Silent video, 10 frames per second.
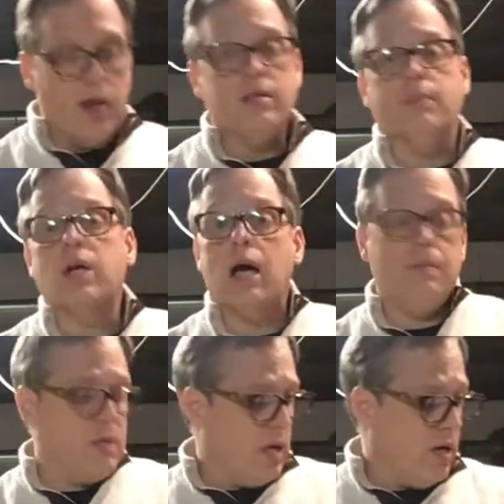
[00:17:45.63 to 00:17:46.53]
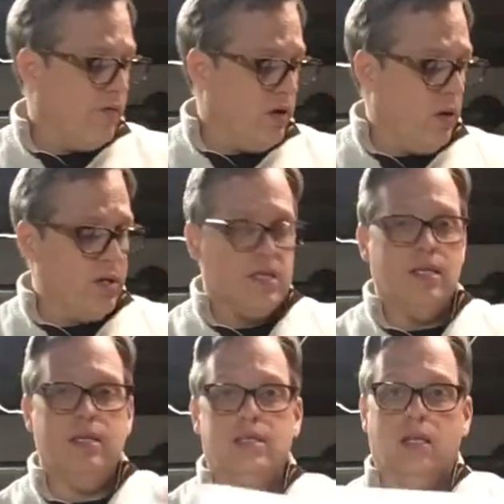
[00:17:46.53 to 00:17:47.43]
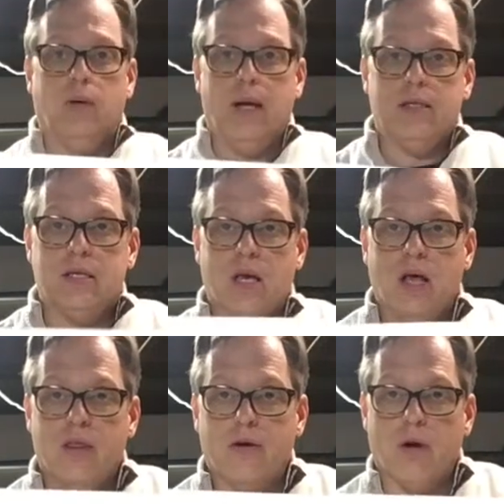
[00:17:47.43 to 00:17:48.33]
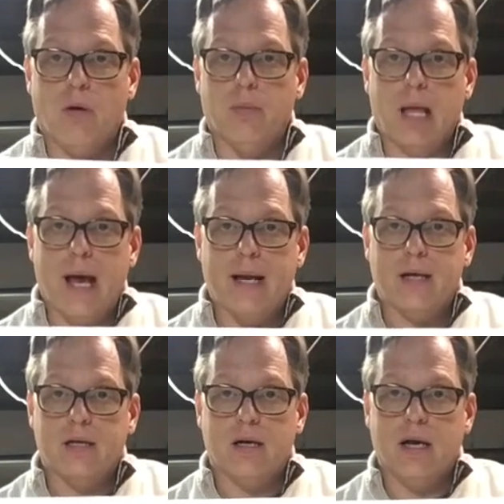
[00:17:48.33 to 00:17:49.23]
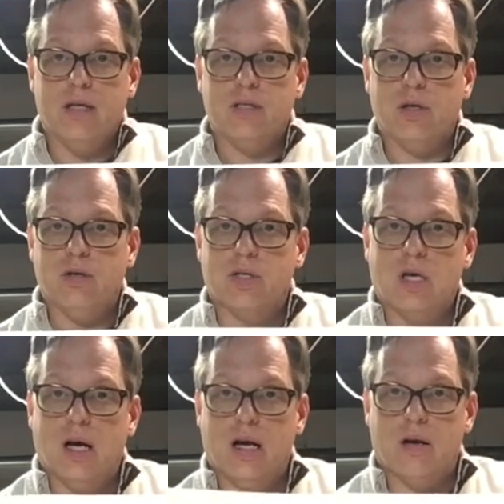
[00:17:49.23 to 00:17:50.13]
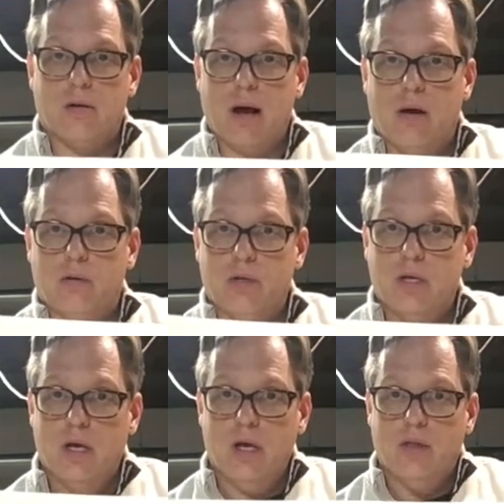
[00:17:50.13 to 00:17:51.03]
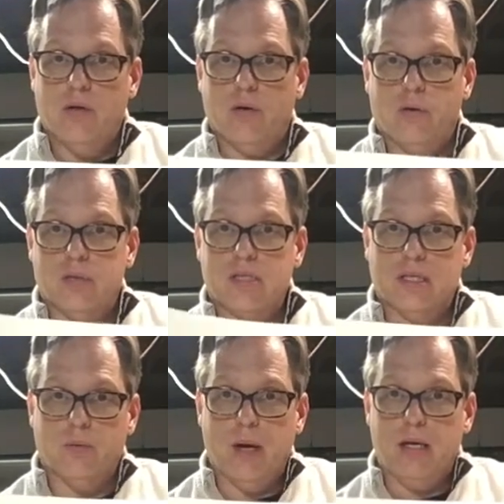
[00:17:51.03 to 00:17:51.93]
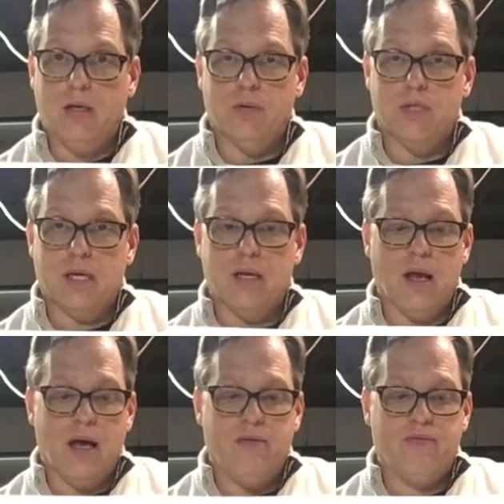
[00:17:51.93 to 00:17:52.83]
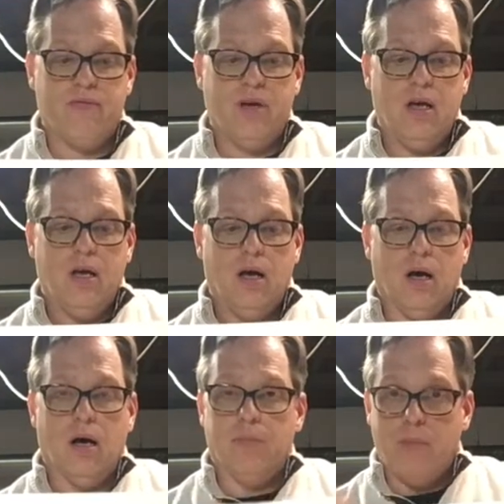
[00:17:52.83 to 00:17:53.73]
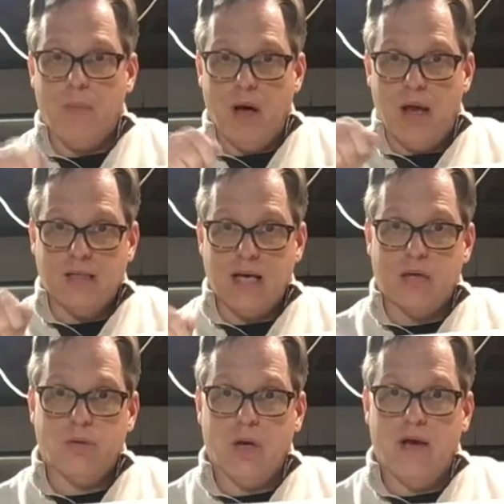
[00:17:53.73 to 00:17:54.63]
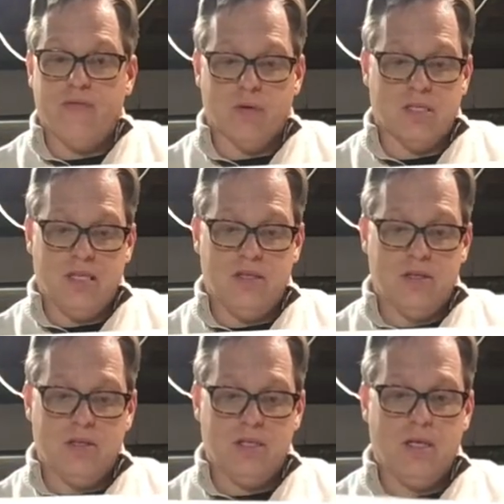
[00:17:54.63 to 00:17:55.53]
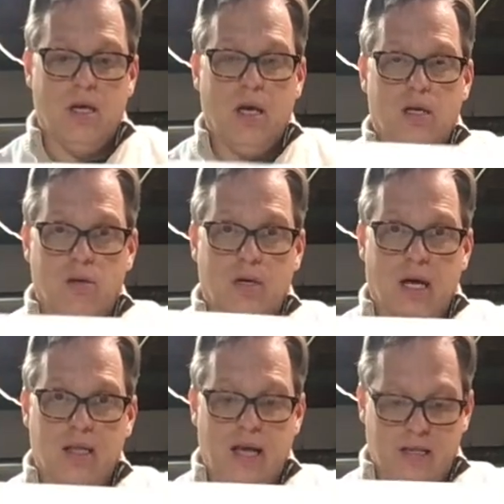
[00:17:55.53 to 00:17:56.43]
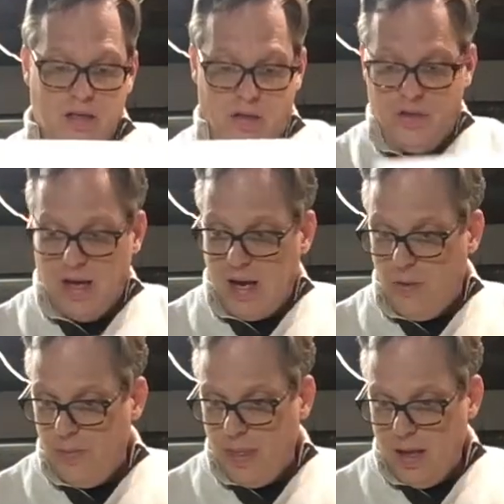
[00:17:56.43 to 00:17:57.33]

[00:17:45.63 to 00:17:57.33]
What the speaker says: Sometimes, and if you notice, these silhouettes, they're all black, all right? So you just cut around the whole silhouette using a knife, an X-Acto knife or scissors. You cut that little thing out.